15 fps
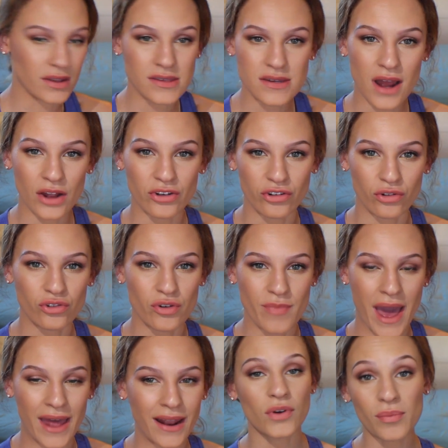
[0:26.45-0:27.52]
It's not too
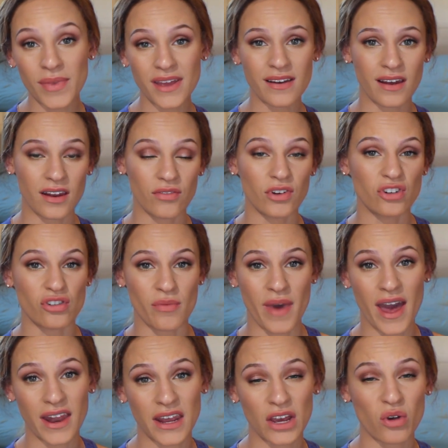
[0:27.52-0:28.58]
dramatic. For me, not every
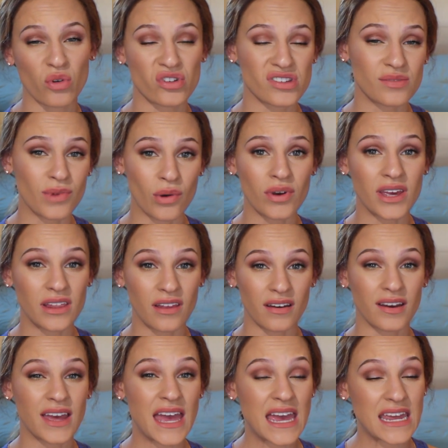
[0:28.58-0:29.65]
dramatic or smoky
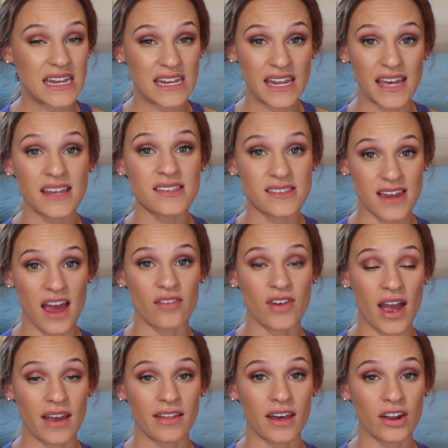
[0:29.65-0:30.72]
look needs to have
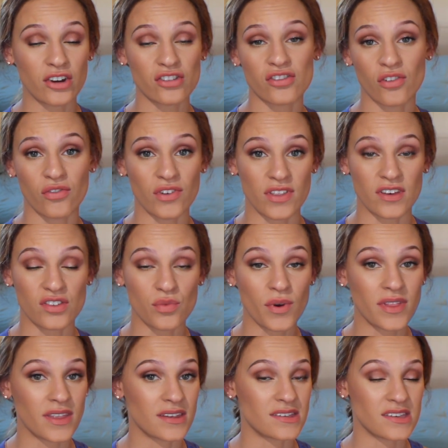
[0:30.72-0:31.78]
eyeliner, so for this
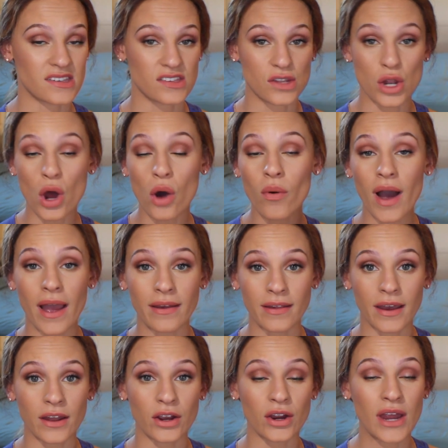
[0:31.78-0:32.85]
one, this is no
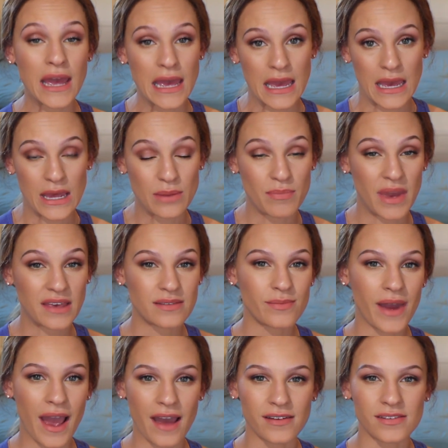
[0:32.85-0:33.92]
eyeliner. It makes
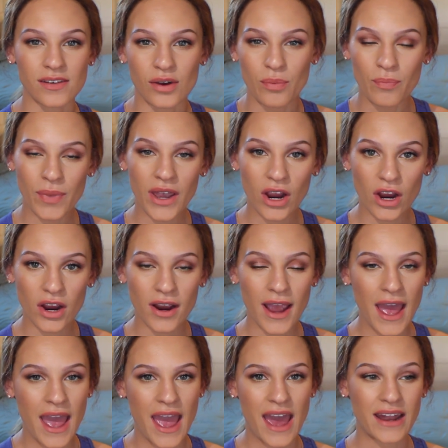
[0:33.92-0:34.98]
my eyes look bigger,
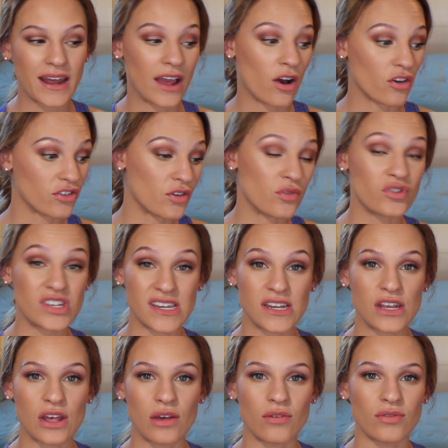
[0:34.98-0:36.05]
and I also
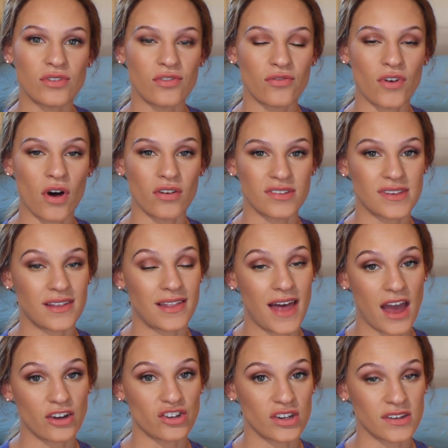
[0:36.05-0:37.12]
didn't use false
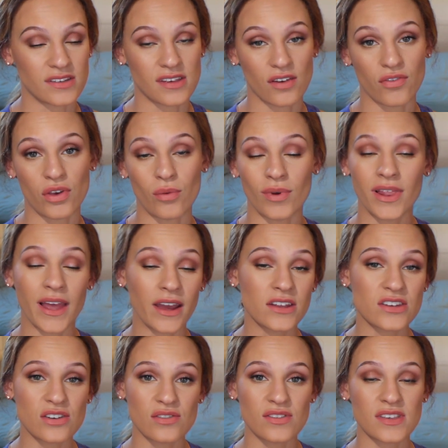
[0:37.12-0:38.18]
lashes. If you would like
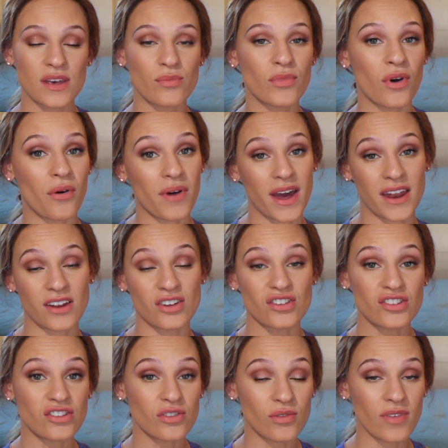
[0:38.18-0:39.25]
to use them, go ahead
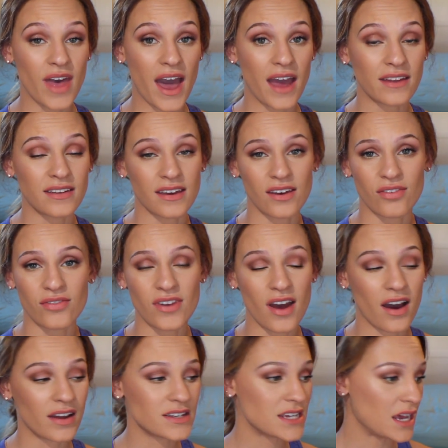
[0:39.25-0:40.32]
and do that. If
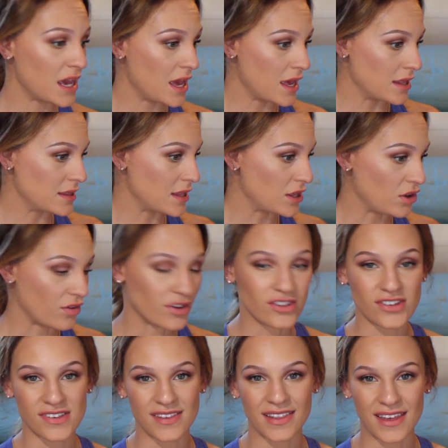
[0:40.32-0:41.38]
not, then you can
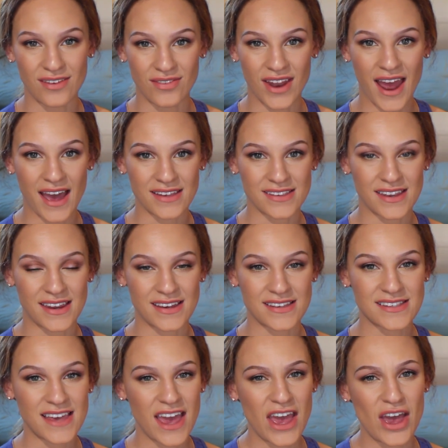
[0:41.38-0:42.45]
just leave it as it
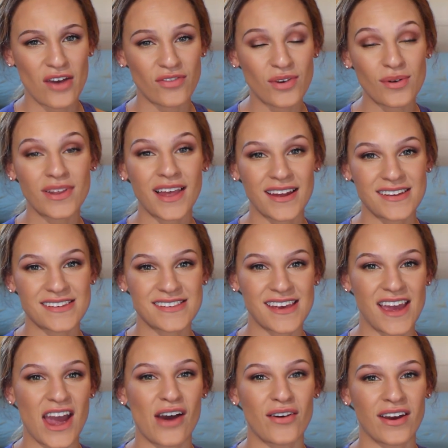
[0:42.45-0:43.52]
is. If you would like to see
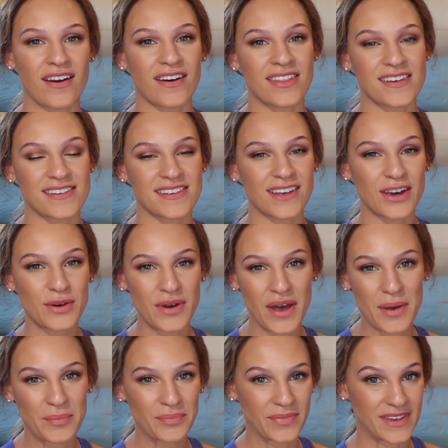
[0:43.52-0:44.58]
how I got this look,
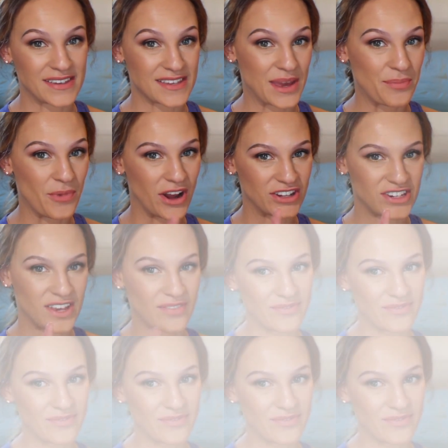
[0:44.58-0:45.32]
please keep watching.